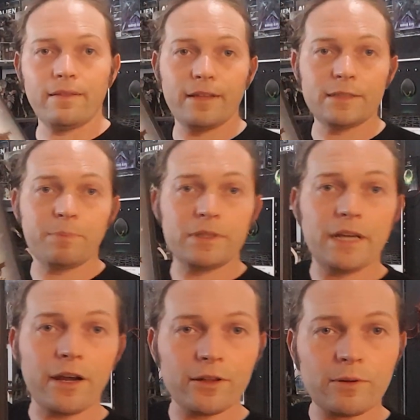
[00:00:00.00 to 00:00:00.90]
this
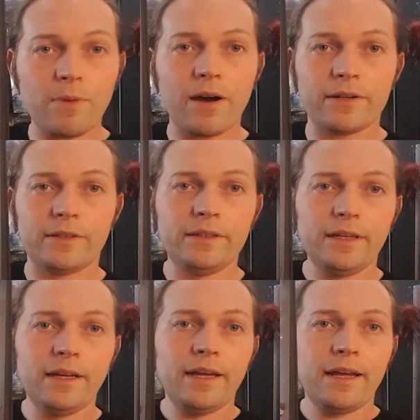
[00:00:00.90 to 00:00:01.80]
particular model
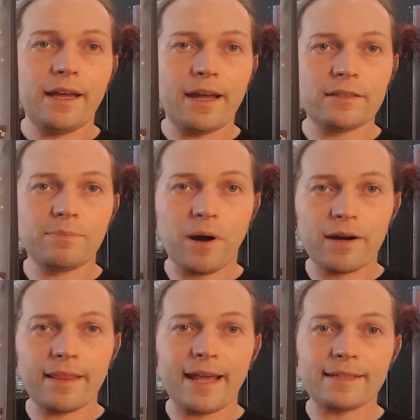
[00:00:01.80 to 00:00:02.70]
as
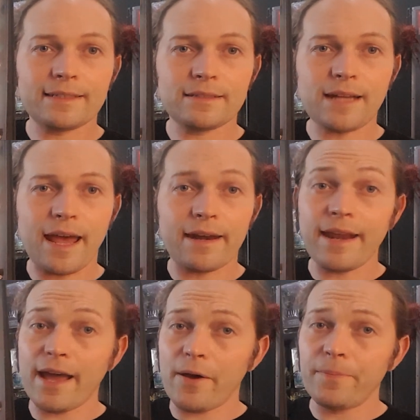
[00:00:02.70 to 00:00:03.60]
part of that set.
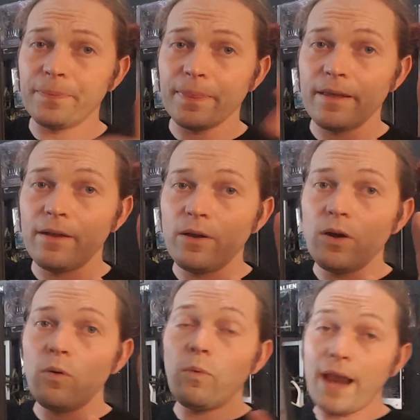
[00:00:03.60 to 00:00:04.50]
Now,
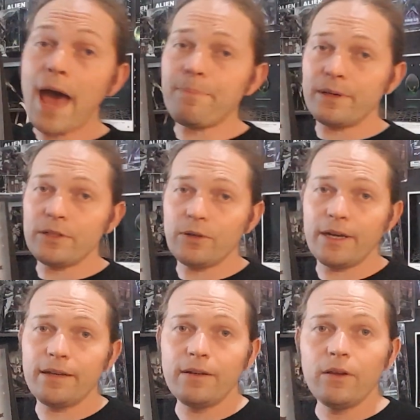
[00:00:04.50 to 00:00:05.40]
what happened to
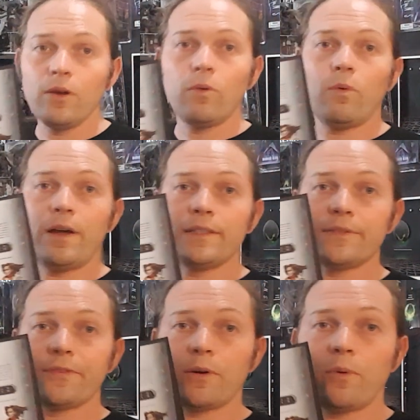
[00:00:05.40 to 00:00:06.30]
it was,
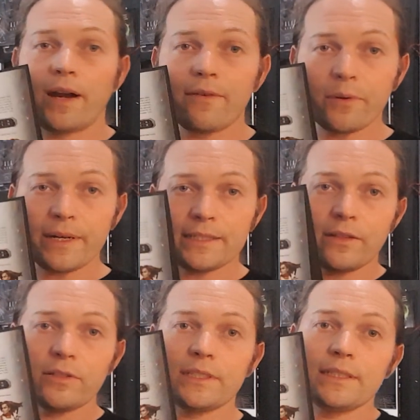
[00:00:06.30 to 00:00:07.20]
for whatever
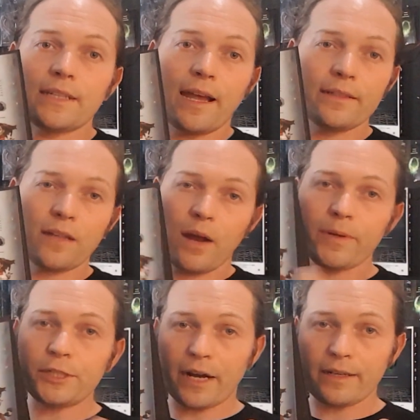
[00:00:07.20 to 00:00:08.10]
reason, those designs got
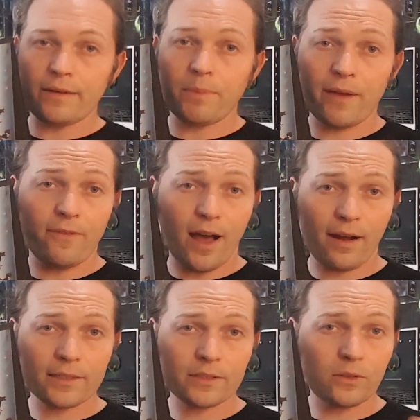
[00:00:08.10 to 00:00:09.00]
rejected by
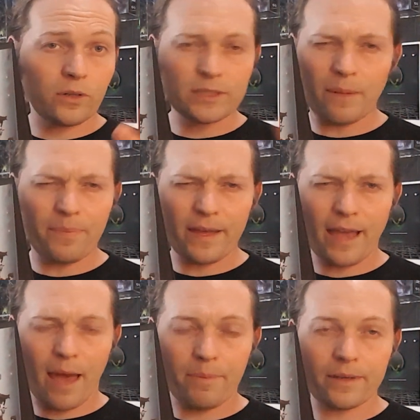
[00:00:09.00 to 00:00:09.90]
Fox, or something
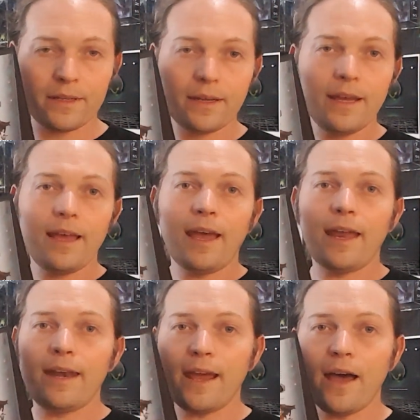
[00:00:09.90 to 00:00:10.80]
happened,
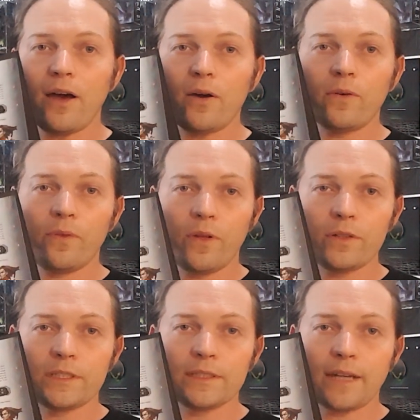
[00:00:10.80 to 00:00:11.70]
and now
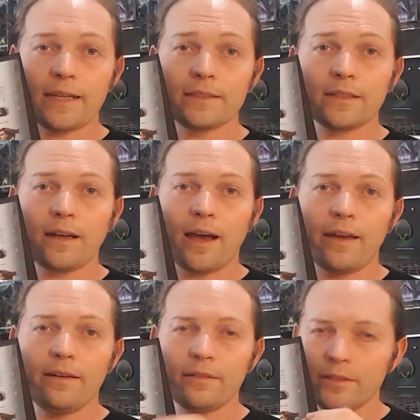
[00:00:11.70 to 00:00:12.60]
those designs got